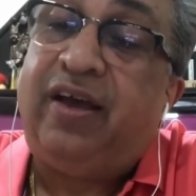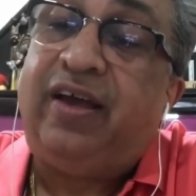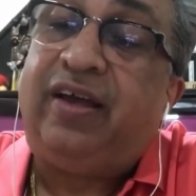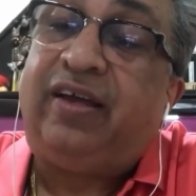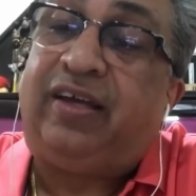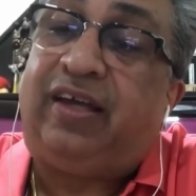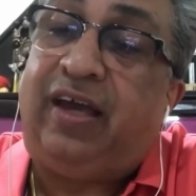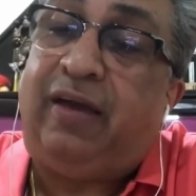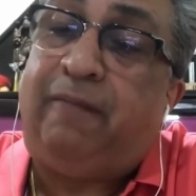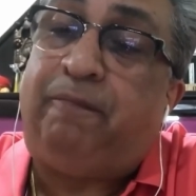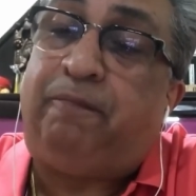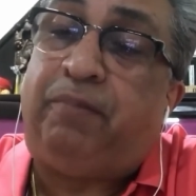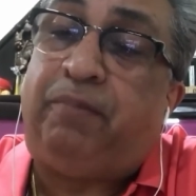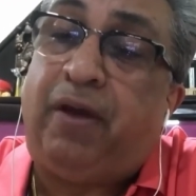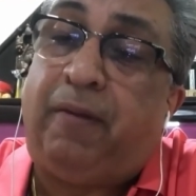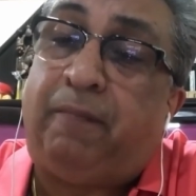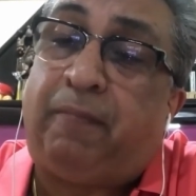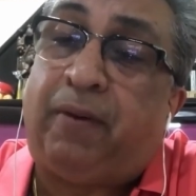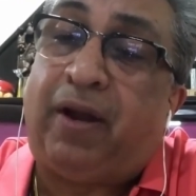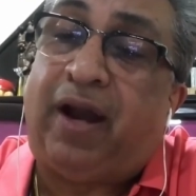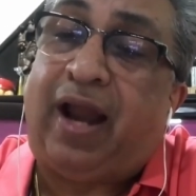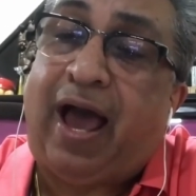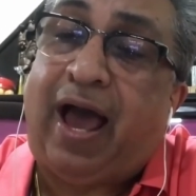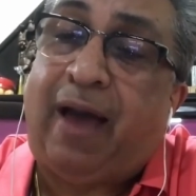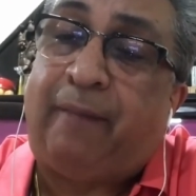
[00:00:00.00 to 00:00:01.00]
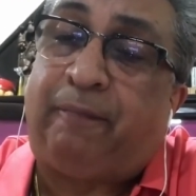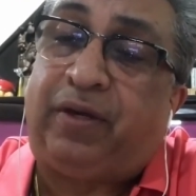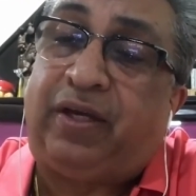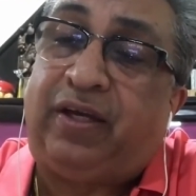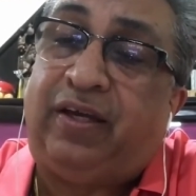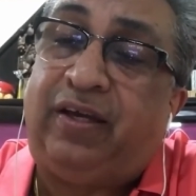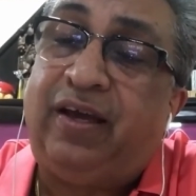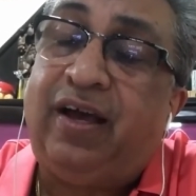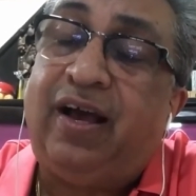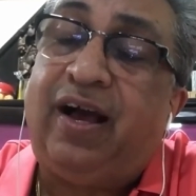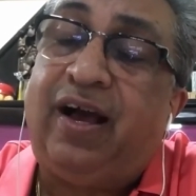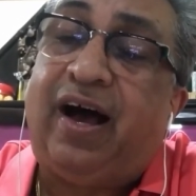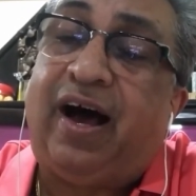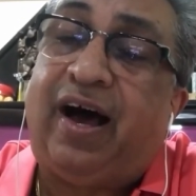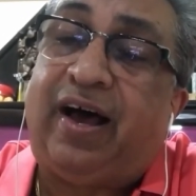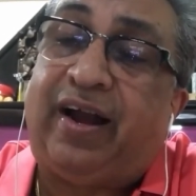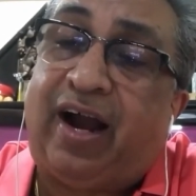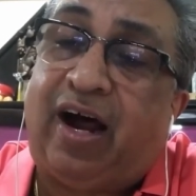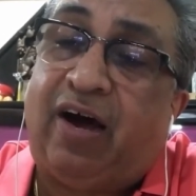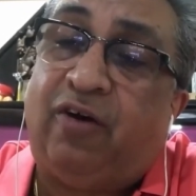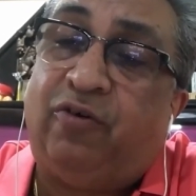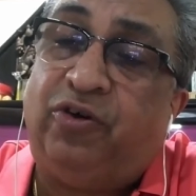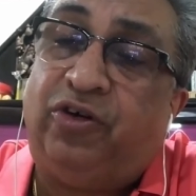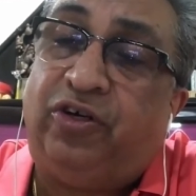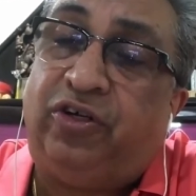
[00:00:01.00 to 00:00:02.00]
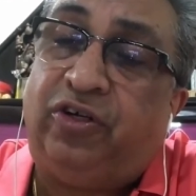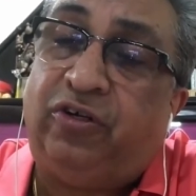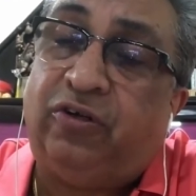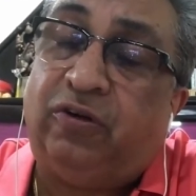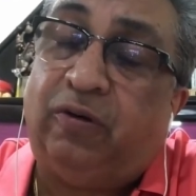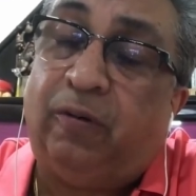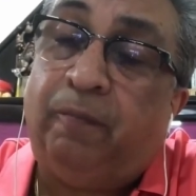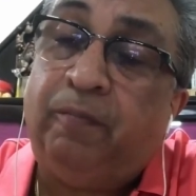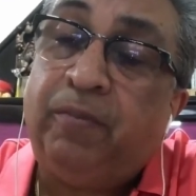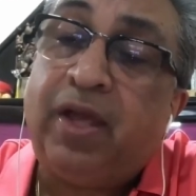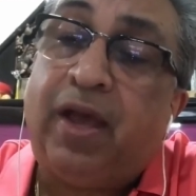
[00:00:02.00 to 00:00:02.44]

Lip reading: Keep people happy around you.